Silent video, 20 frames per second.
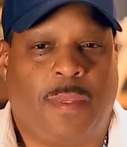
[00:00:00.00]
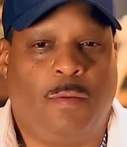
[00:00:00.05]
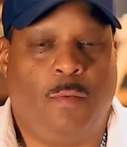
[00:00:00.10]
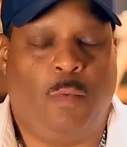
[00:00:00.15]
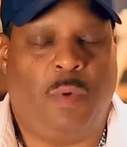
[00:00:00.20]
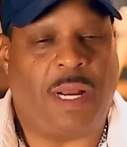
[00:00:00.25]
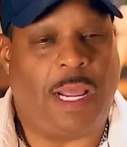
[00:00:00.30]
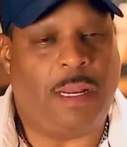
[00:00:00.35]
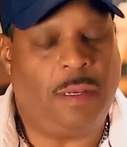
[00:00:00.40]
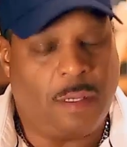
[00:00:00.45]

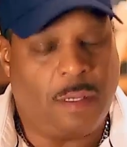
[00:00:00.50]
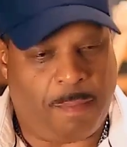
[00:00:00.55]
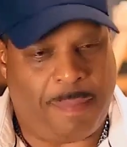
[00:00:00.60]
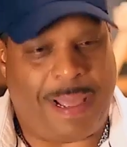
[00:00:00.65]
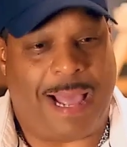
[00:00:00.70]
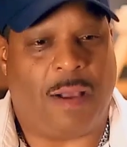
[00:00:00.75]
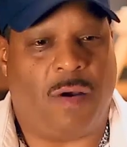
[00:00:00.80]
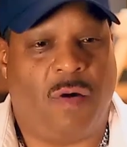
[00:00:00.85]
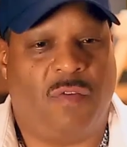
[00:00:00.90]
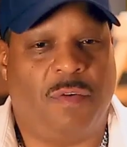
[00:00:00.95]
When I look
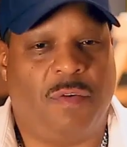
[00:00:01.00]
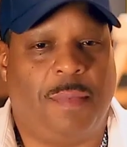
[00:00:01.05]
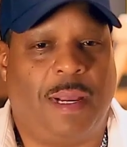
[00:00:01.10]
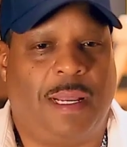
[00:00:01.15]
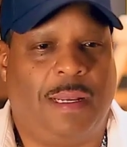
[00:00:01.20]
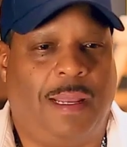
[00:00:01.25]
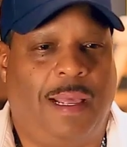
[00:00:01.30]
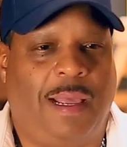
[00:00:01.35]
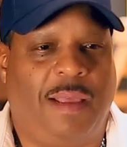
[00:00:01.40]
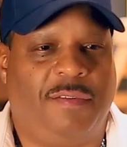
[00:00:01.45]
back over my
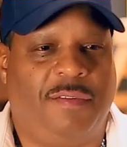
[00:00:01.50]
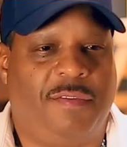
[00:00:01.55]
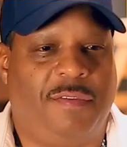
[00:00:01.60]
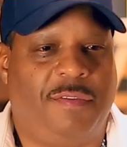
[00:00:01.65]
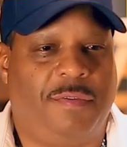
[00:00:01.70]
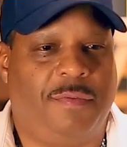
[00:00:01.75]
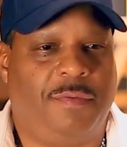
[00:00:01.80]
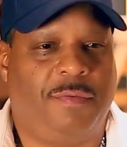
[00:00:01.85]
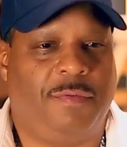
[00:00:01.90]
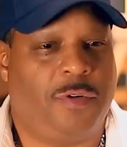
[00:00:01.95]
life,
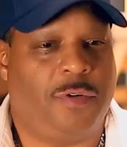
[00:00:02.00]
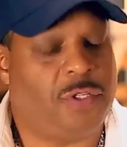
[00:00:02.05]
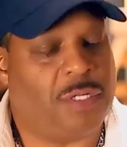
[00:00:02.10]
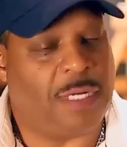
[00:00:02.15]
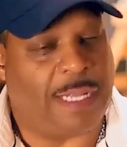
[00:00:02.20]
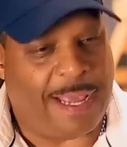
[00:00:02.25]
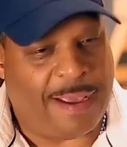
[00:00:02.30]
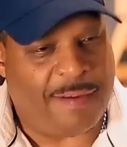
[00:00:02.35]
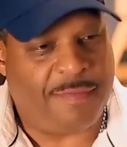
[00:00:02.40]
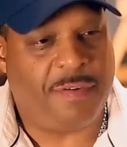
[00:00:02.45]

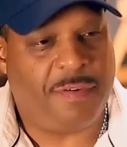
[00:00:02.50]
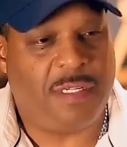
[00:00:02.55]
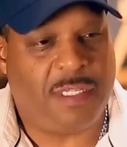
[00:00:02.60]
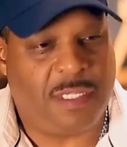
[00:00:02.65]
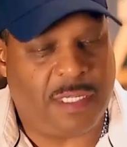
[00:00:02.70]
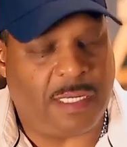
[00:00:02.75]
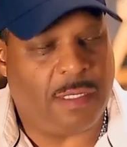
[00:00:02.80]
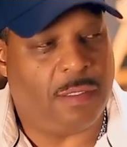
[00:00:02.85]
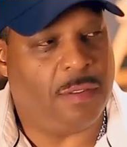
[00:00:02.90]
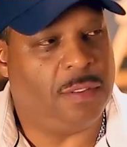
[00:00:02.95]
virtually every
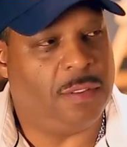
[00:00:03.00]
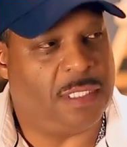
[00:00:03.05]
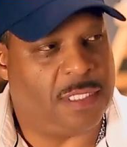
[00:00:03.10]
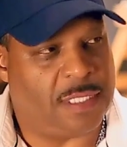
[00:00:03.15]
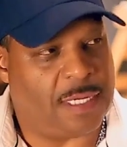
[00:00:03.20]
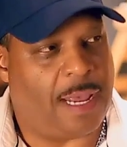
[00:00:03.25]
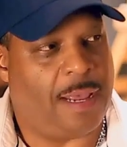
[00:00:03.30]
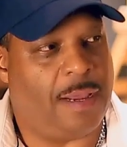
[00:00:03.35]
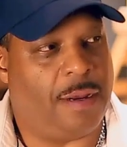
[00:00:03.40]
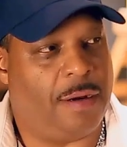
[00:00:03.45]
single
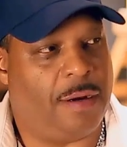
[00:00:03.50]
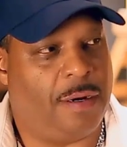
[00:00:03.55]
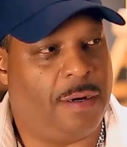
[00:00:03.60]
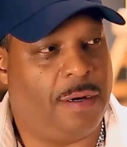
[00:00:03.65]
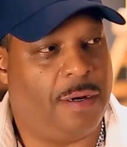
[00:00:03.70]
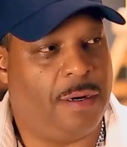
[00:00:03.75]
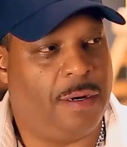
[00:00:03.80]
desire,